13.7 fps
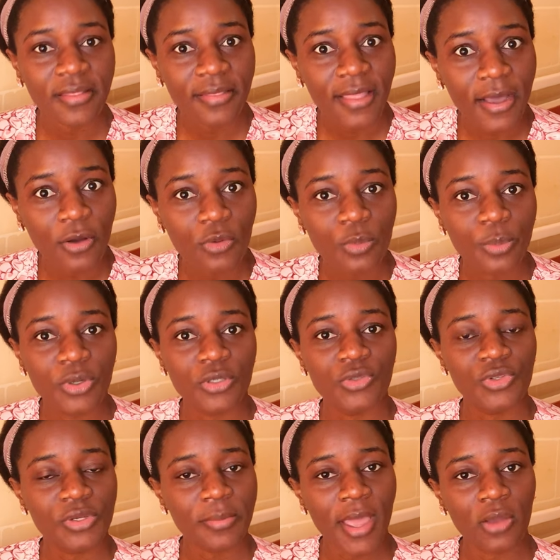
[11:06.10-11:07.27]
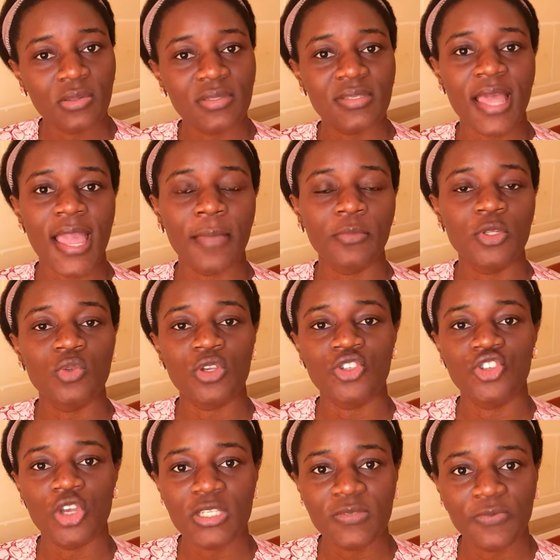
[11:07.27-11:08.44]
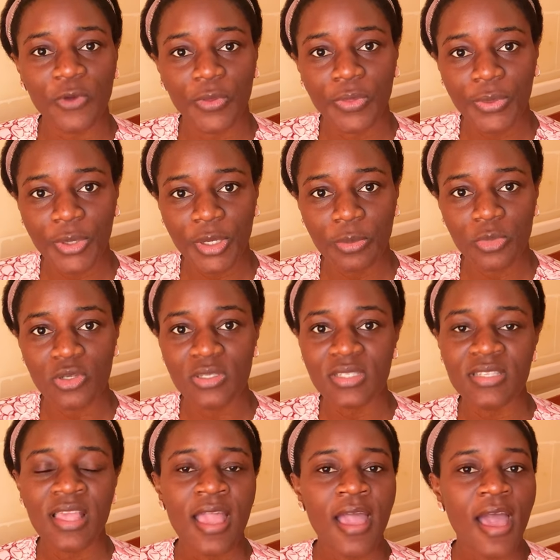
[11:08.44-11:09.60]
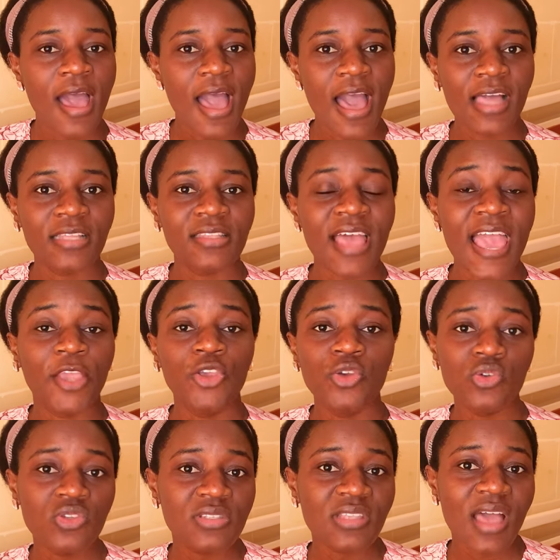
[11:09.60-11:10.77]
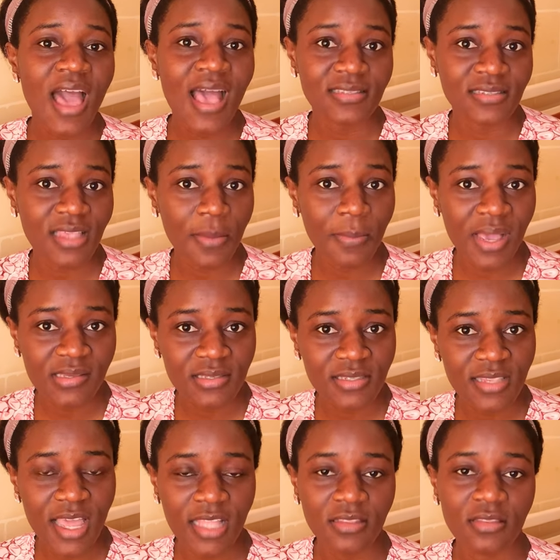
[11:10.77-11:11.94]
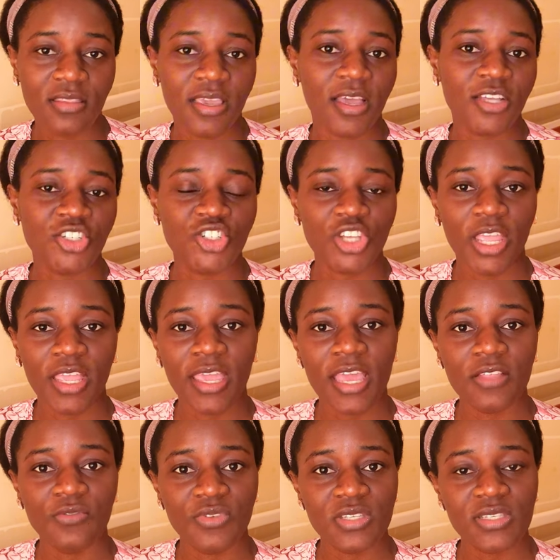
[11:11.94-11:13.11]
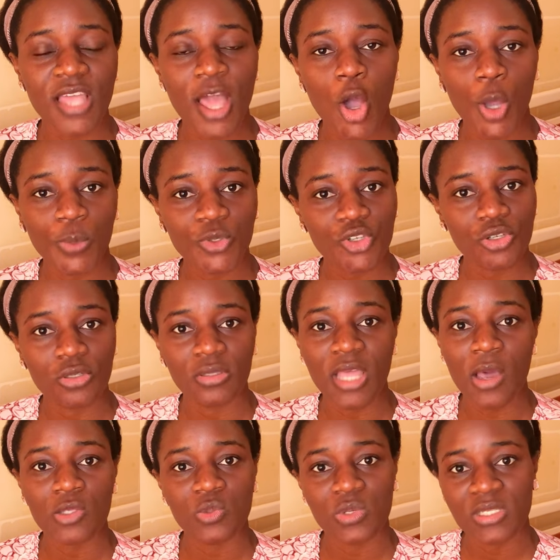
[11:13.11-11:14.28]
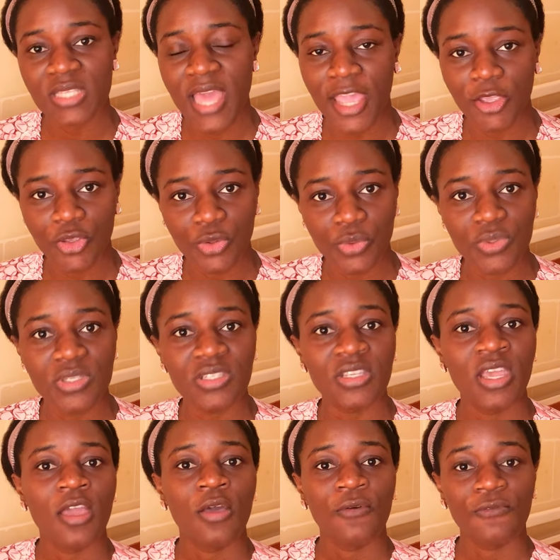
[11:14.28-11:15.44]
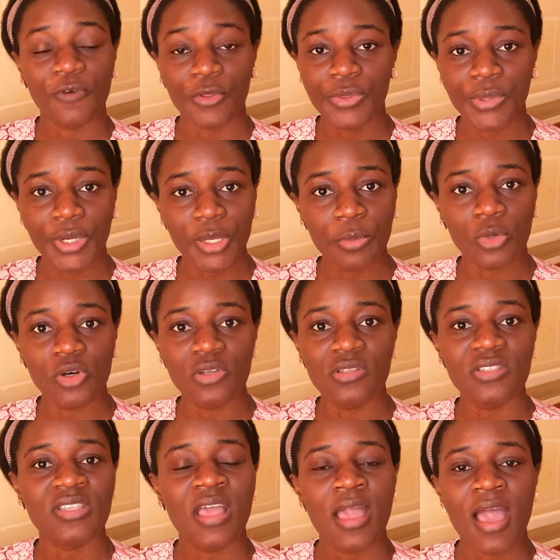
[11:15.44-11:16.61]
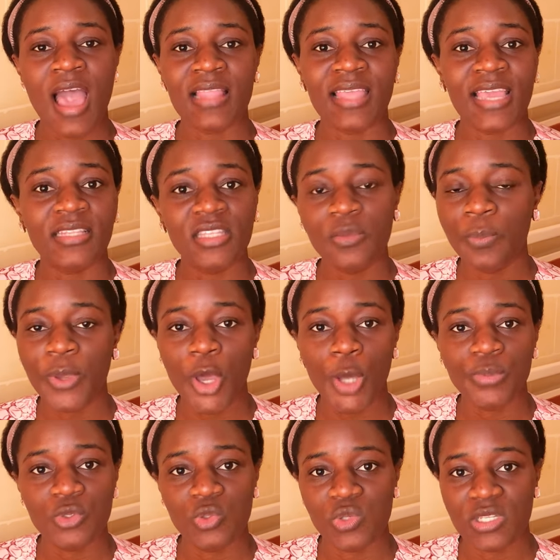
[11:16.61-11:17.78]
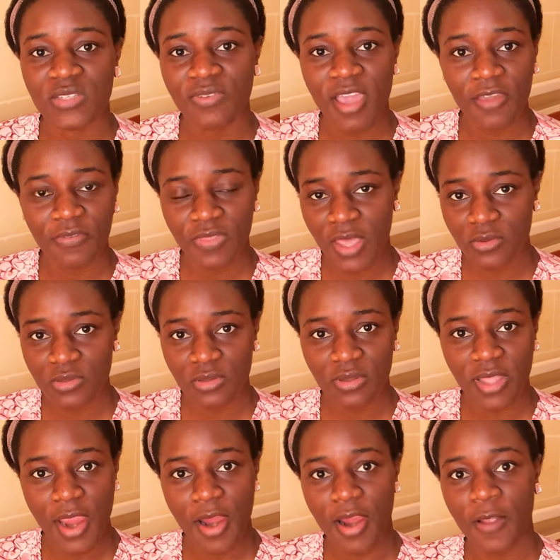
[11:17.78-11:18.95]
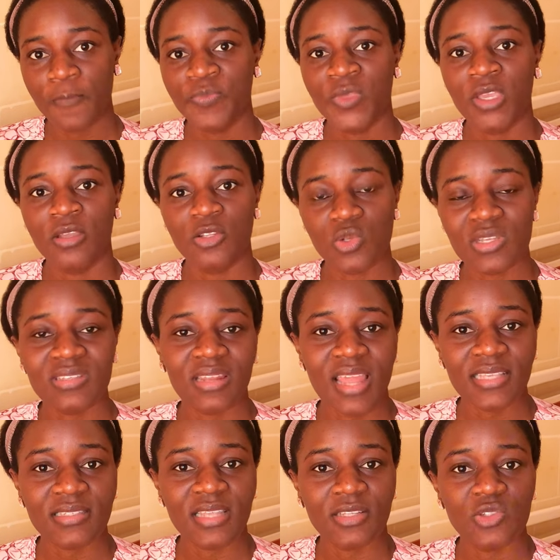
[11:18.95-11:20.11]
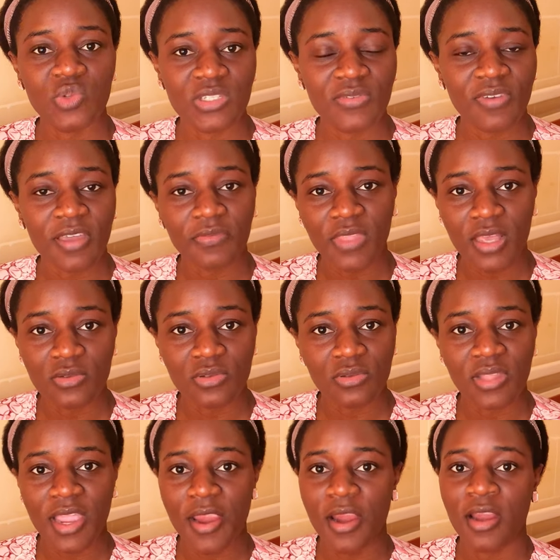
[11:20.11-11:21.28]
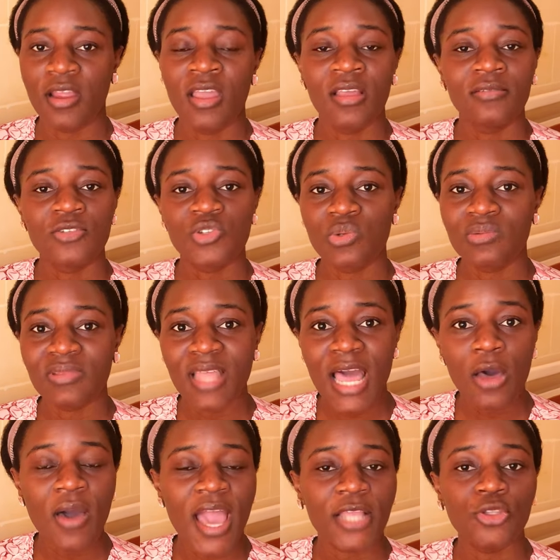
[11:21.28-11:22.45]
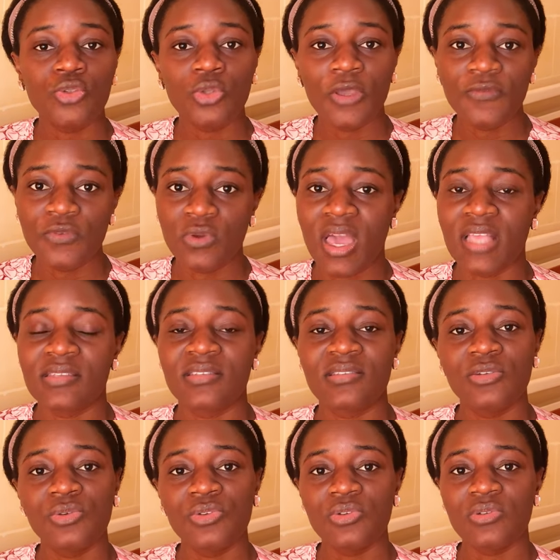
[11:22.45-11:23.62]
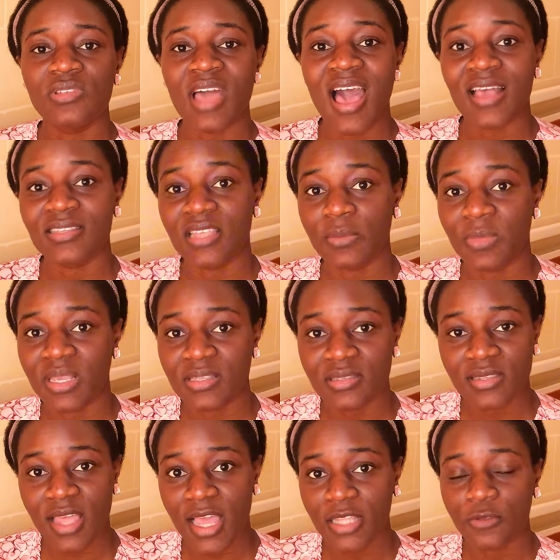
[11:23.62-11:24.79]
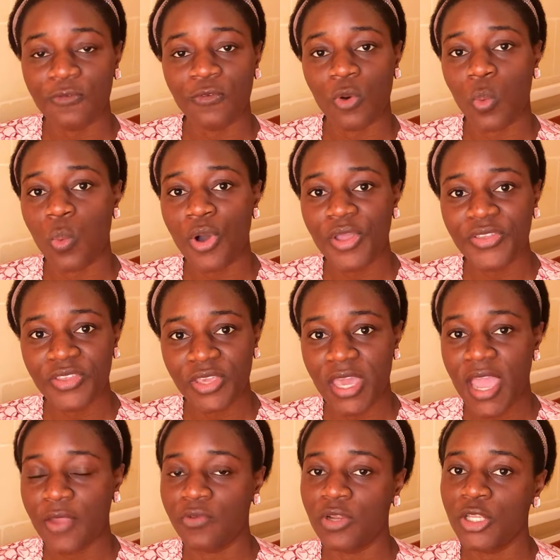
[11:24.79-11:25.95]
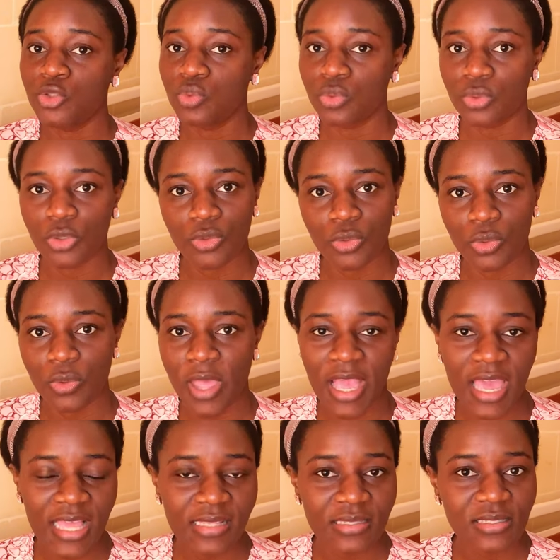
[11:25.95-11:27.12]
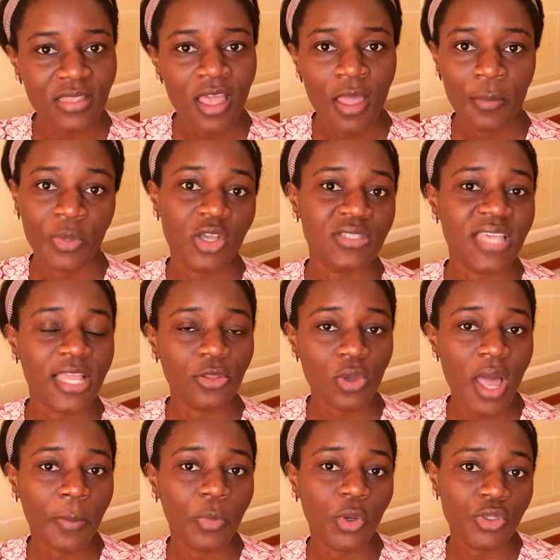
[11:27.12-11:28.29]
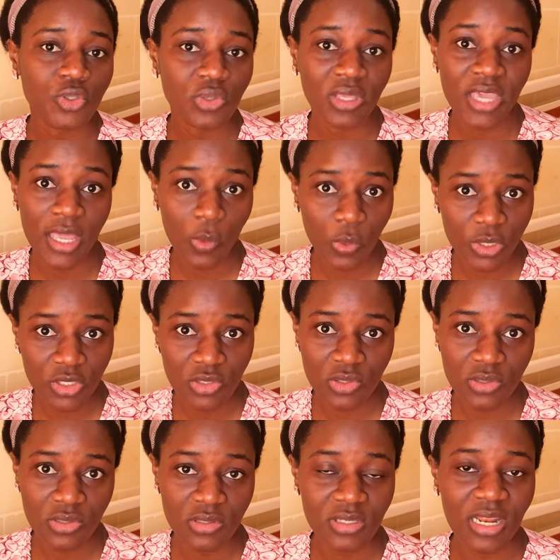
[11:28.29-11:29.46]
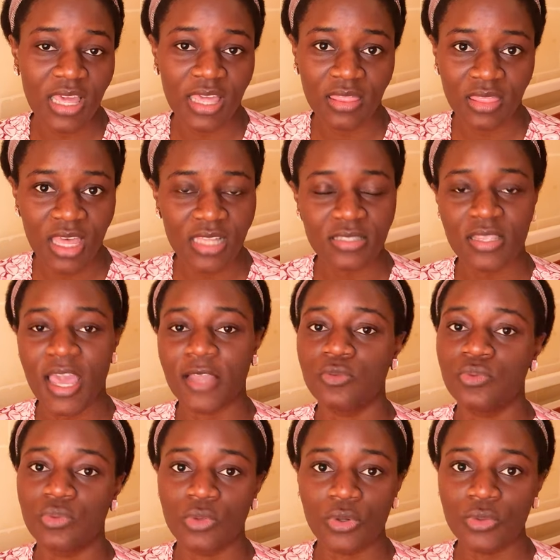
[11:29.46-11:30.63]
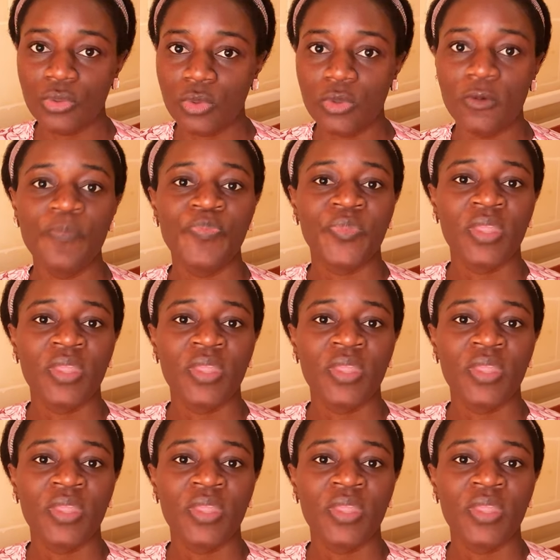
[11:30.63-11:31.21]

now, but during my own time, it was just for 3 months. And I used Azamansat, their Schengen visa option. That was what I used for 3 months. And I didn't pay up to 25,000 naira. It was less than 25,000 naira. So now I don't know if you can still use Azamansat for 1 year. I really do not know. I can't, because I know I'm going to get questions like that. I do not know,